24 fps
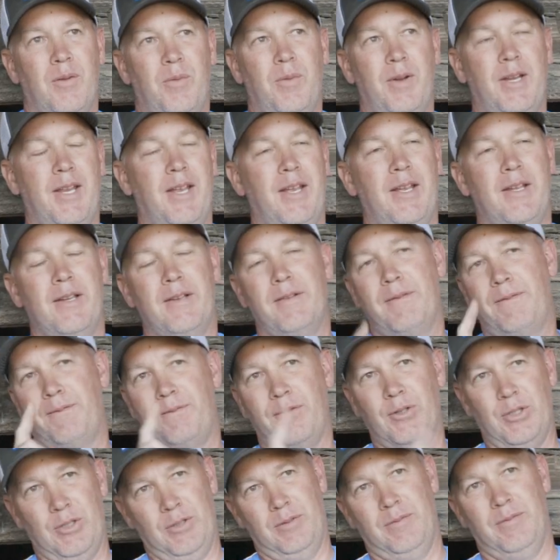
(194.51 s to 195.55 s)
We have
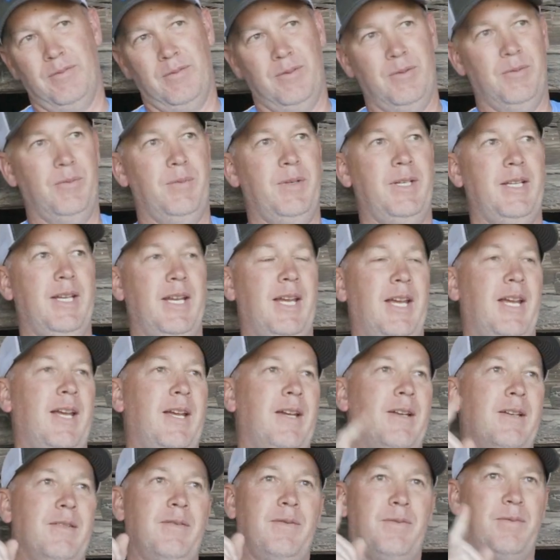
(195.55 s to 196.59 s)
food, we
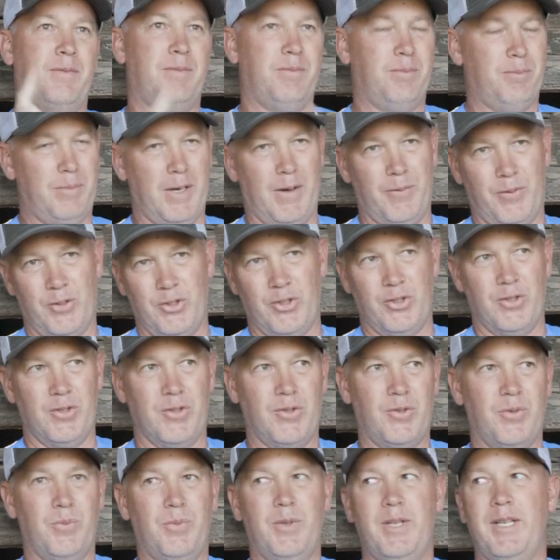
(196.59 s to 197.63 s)
have beverages,